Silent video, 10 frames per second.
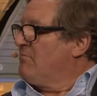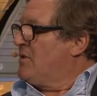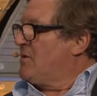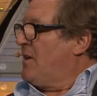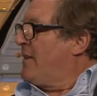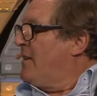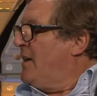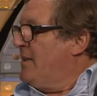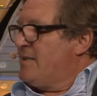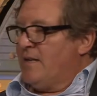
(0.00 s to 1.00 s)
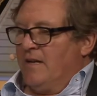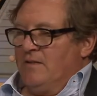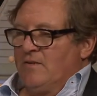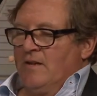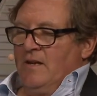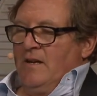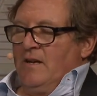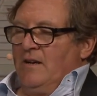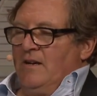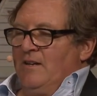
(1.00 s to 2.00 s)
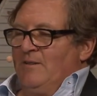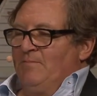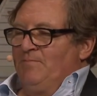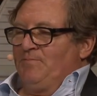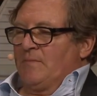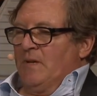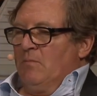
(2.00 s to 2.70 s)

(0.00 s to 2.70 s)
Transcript: just like the United States. Um,